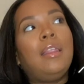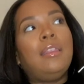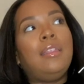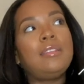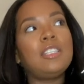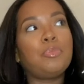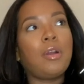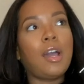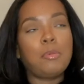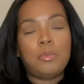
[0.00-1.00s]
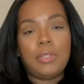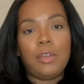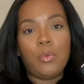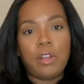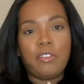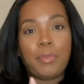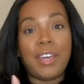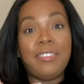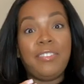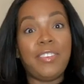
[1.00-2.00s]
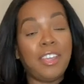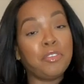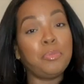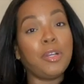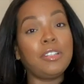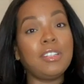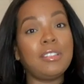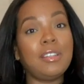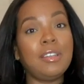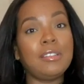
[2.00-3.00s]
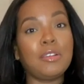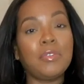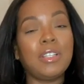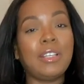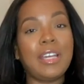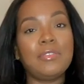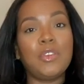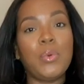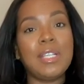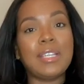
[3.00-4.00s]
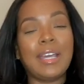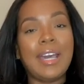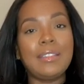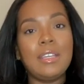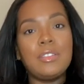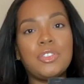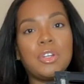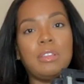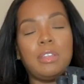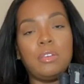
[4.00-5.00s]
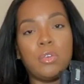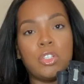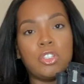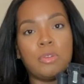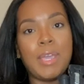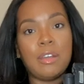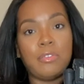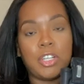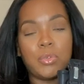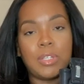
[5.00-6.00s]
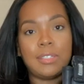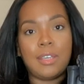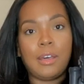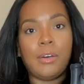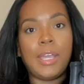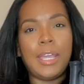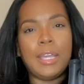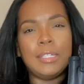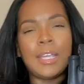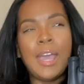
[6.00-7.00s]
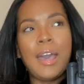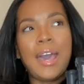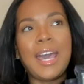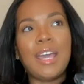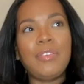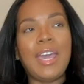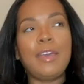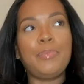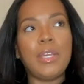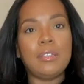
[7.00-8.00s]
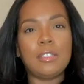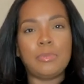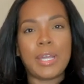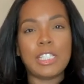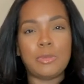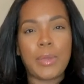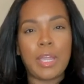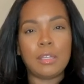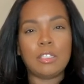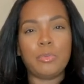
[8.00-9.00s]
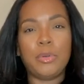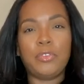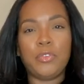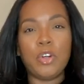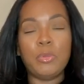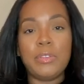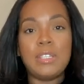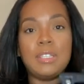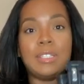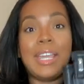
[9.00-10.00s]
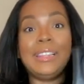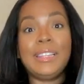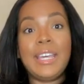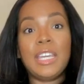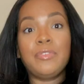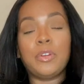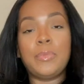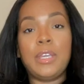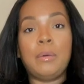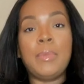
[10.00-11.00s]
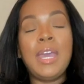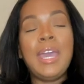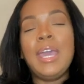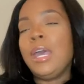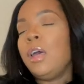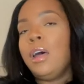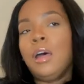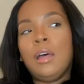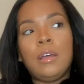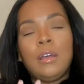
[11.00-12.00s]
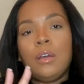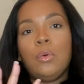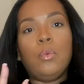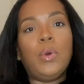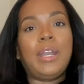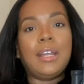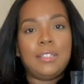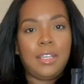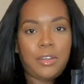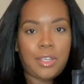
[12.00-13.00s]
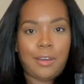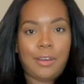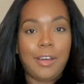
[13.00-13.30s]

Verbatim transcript: this is probably one of my favorite purchases over the last few weeks. I got these during the Nordstrom anniversary sale and I've had pieces by Spanx before, but this is a legging from them. When I tell y'all,